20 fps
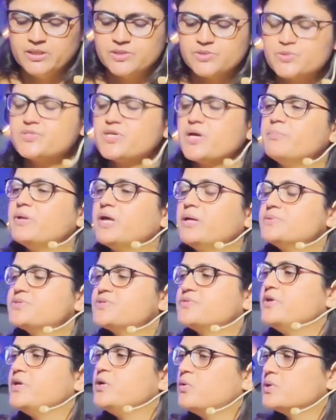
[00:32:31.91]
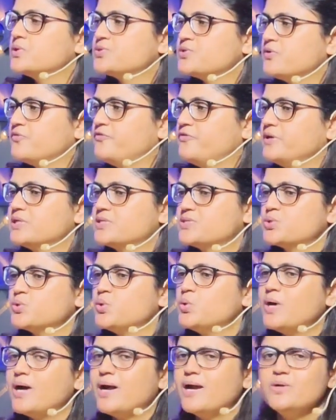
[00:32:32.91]
So sometimes we also feel
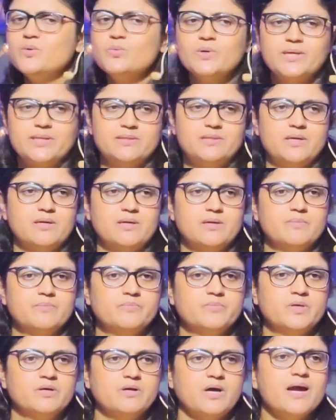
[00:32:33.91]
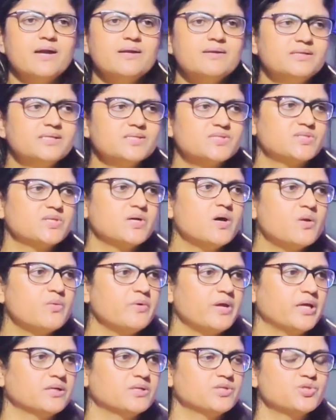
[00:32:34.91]
so unworthy,
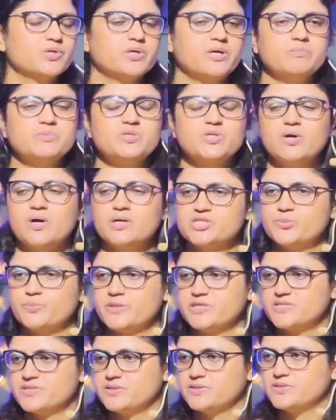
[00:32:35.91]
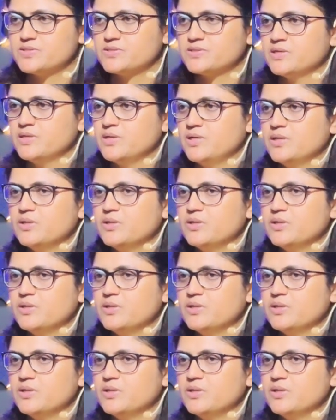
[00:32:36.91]
undeserving to come to God's presence.